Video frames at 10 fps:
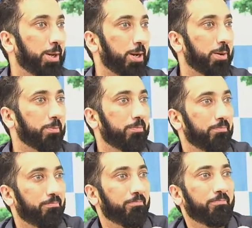haram.
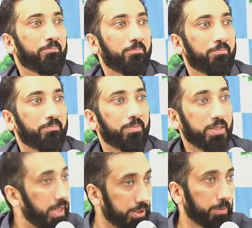
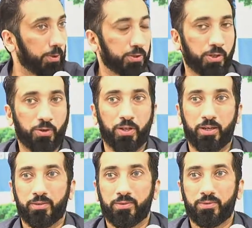He's not supposed to know that.